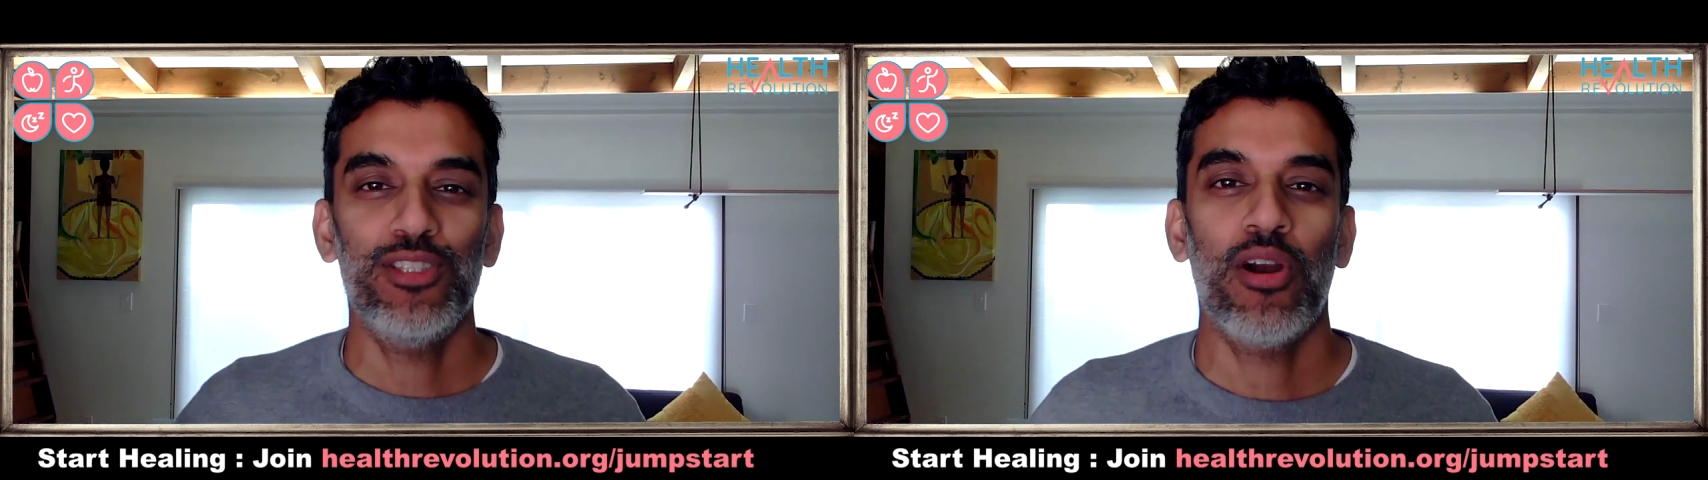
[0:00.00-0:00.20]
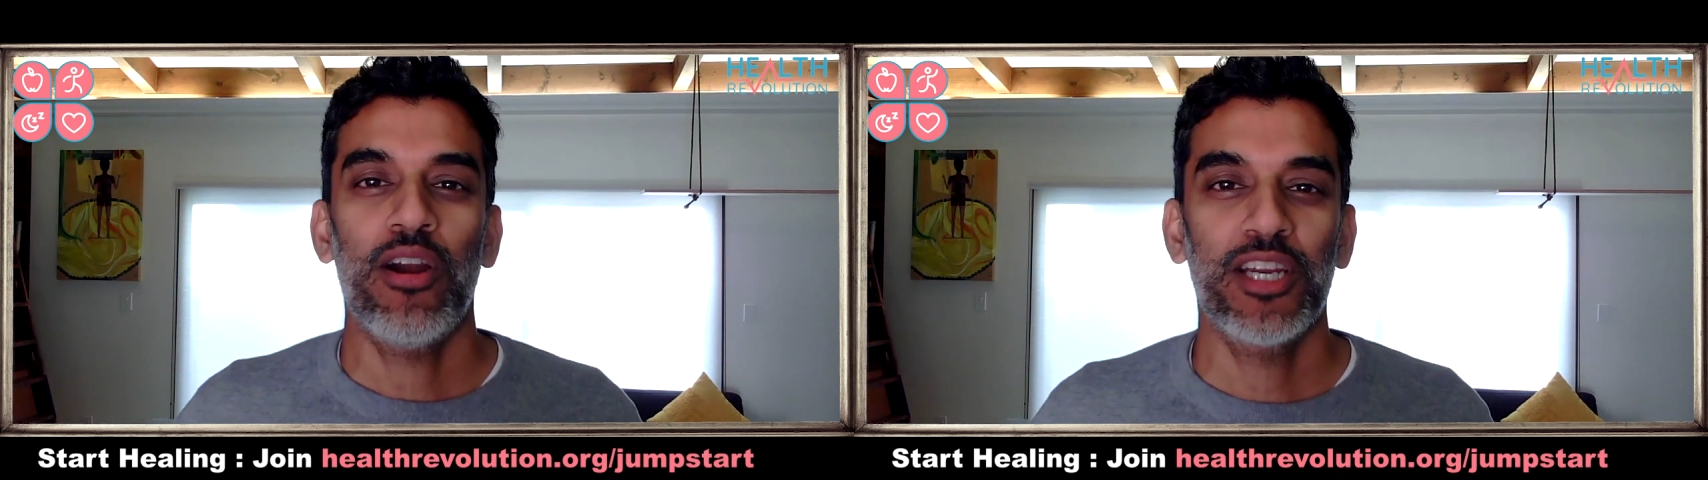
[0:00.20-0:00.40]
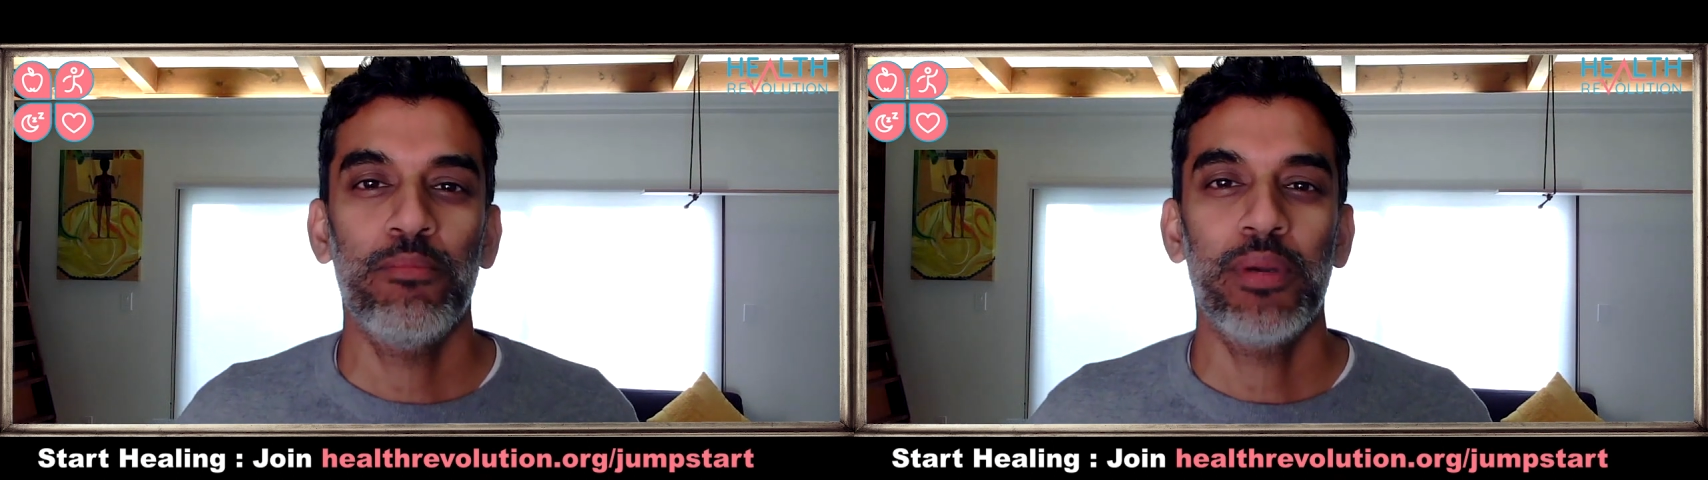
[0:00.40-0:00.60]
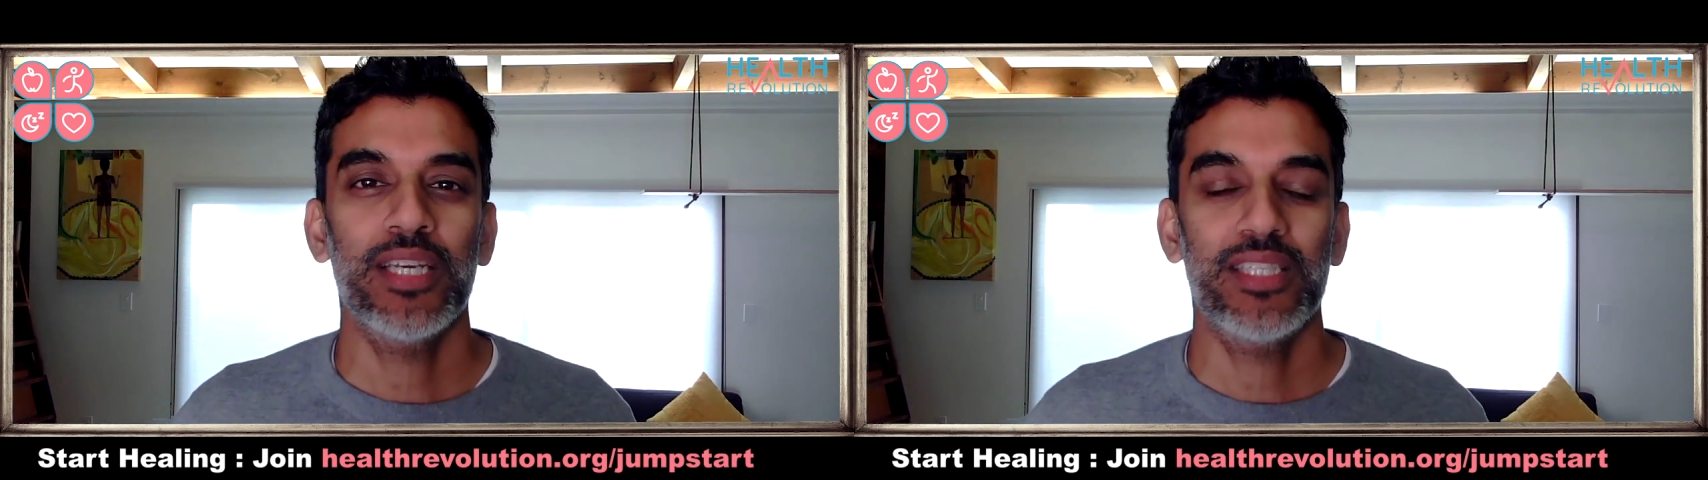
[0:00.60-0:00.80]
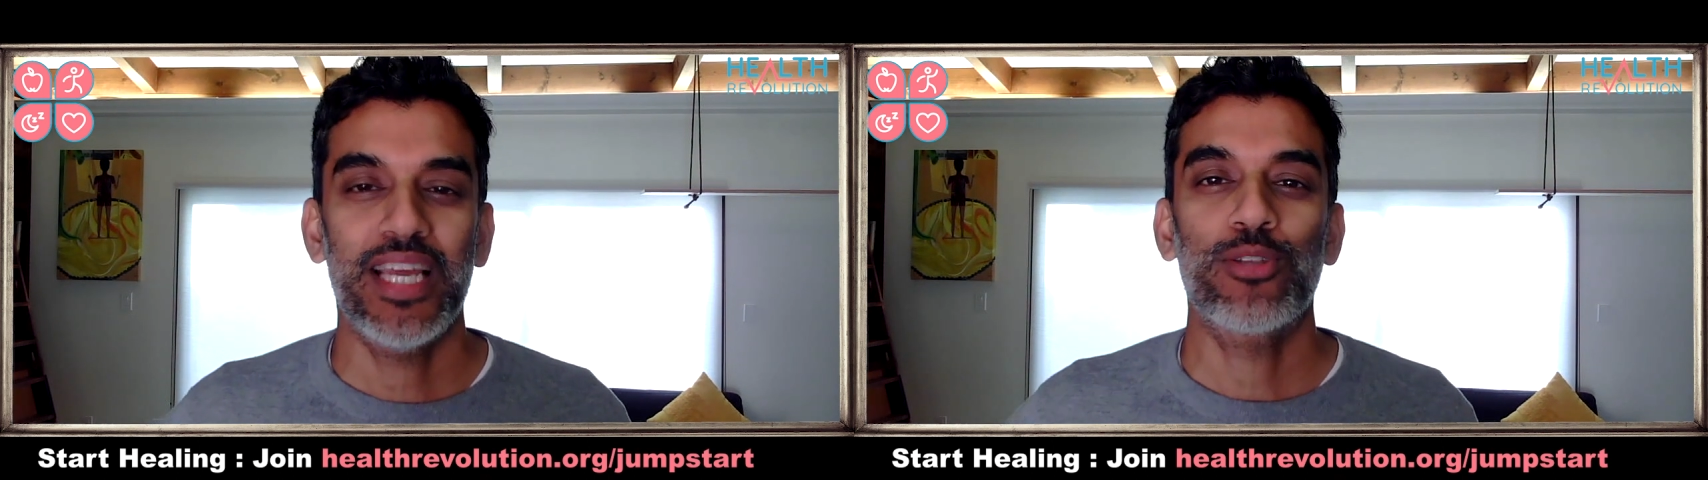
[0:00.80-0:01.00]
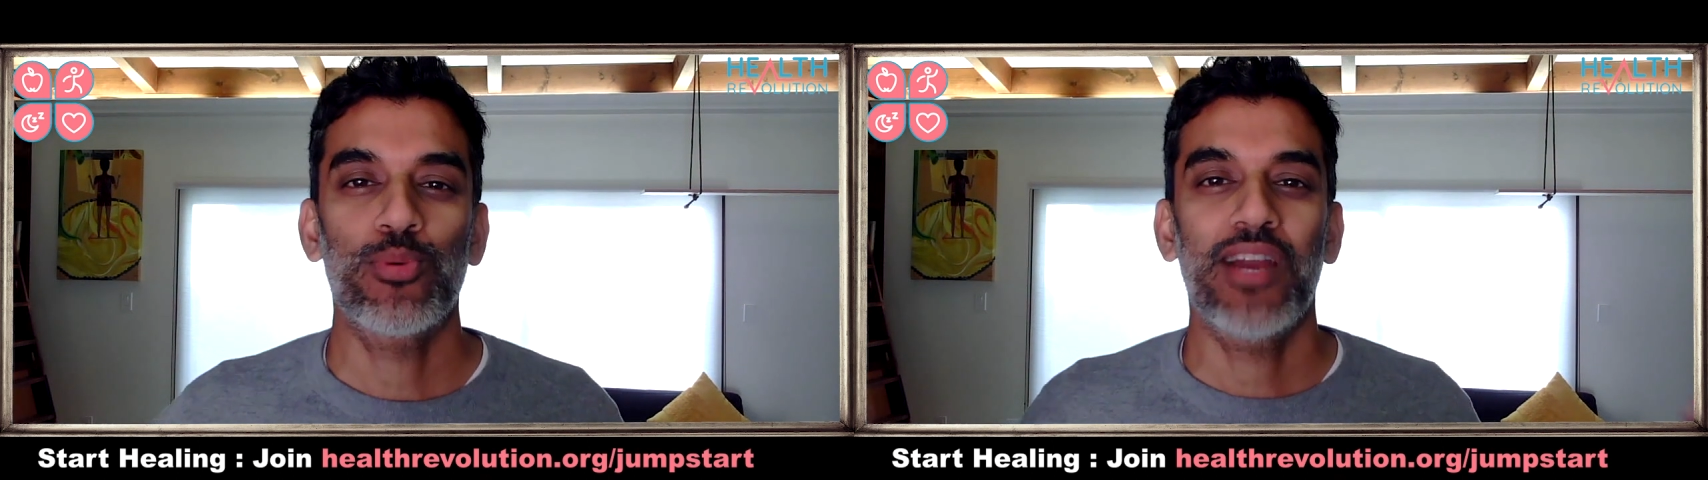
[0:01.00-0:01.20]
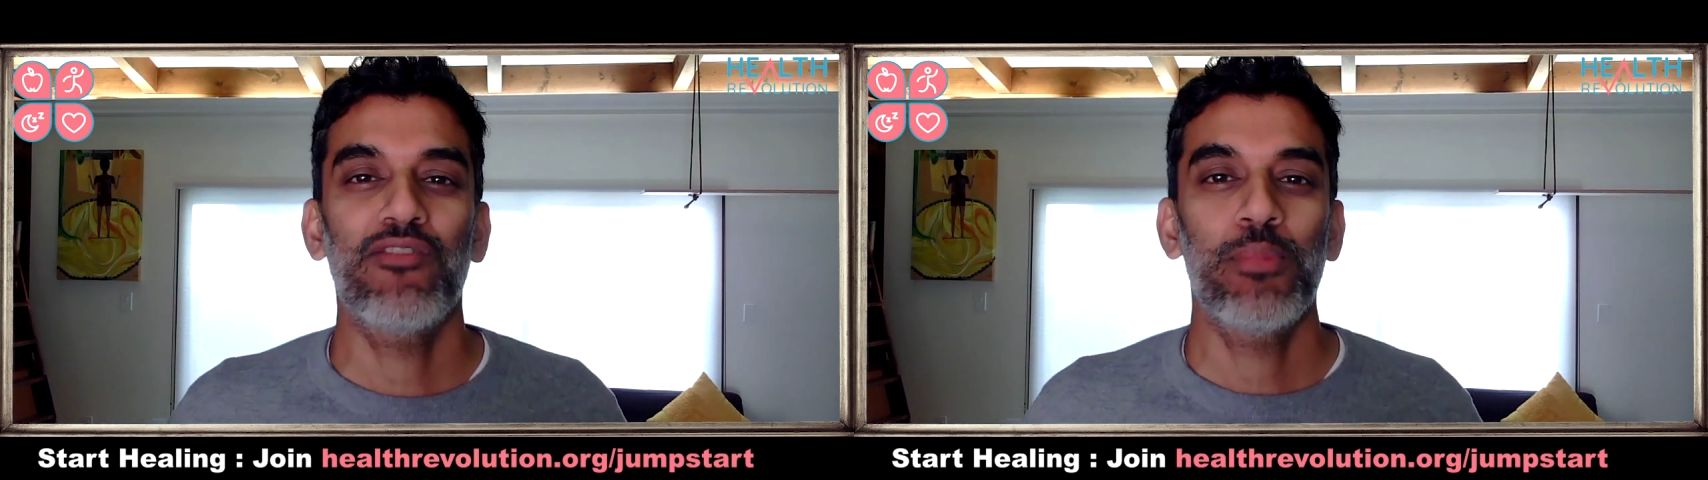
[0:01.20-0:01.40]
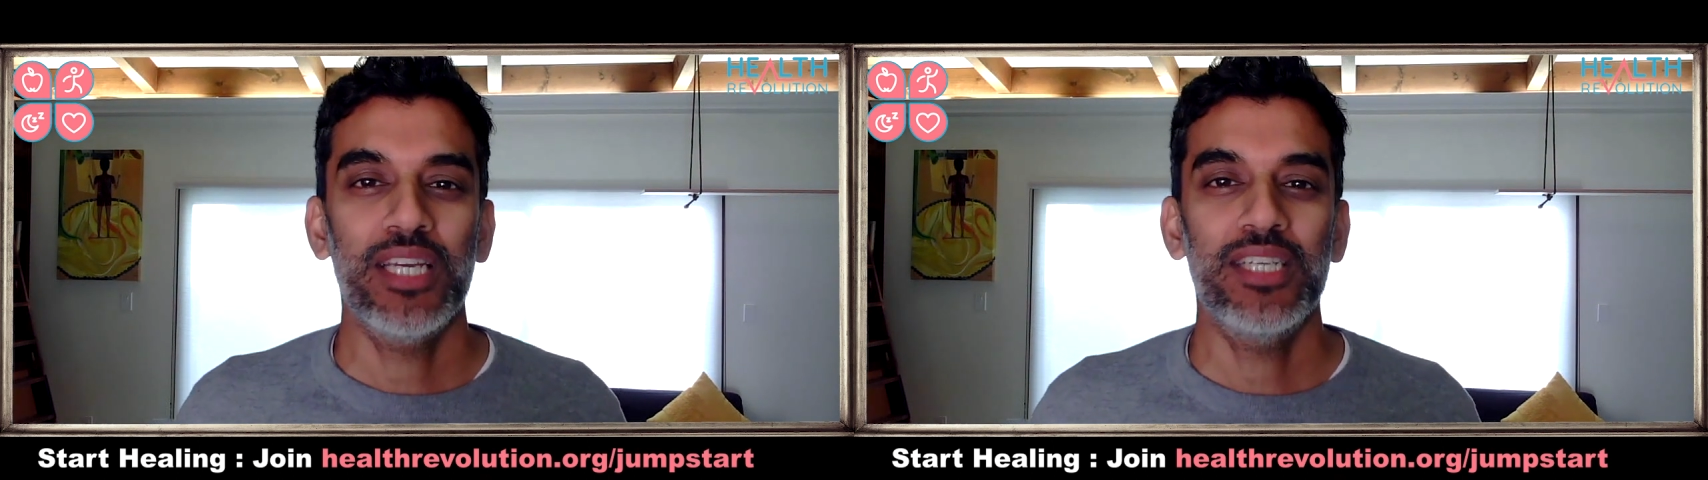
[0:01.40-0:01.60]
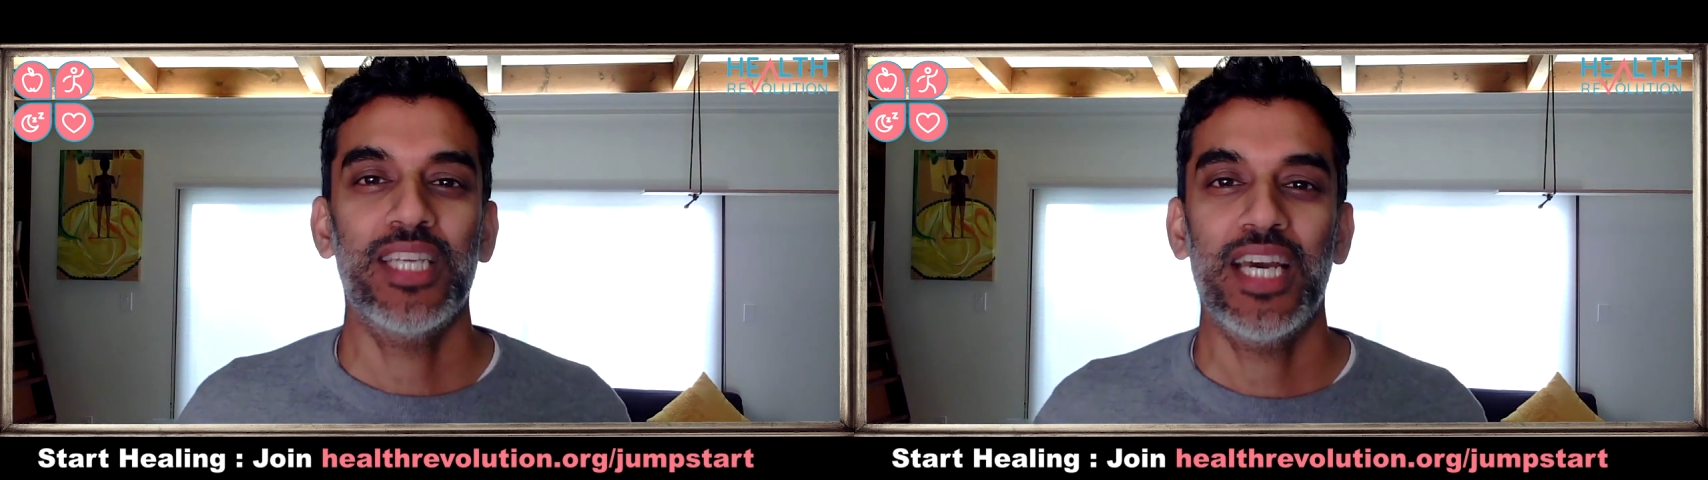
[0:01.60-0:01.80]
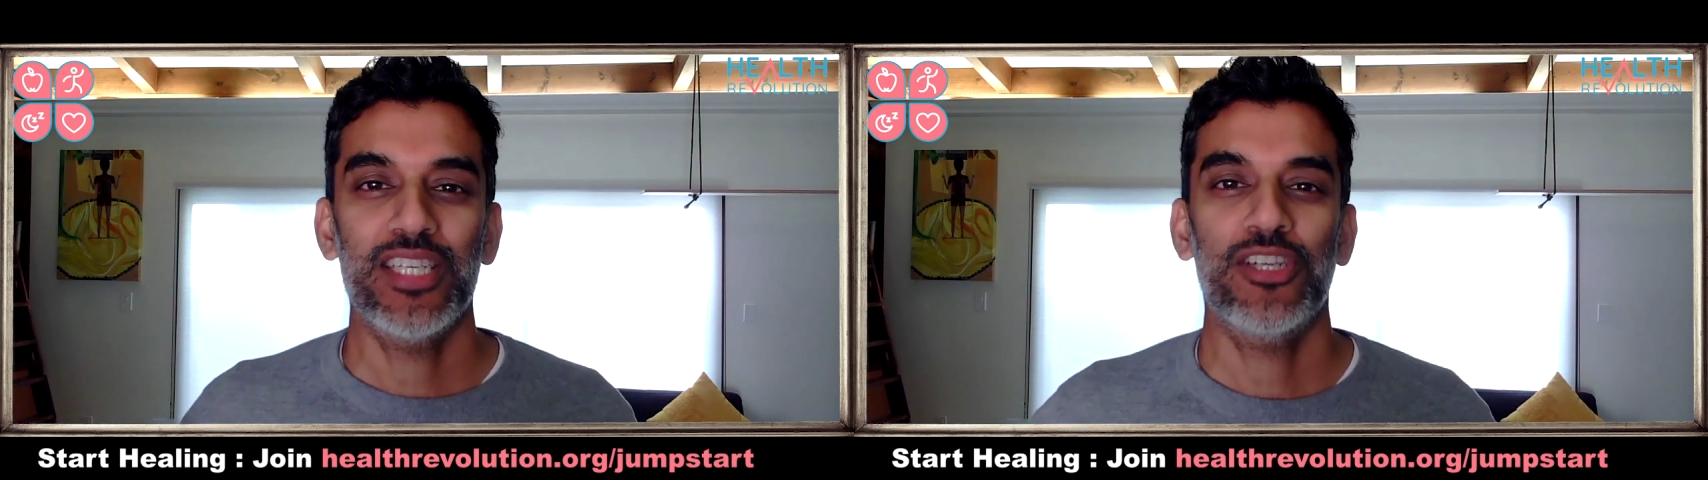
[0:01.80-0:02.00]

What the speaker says: jargon because that's what everybody says.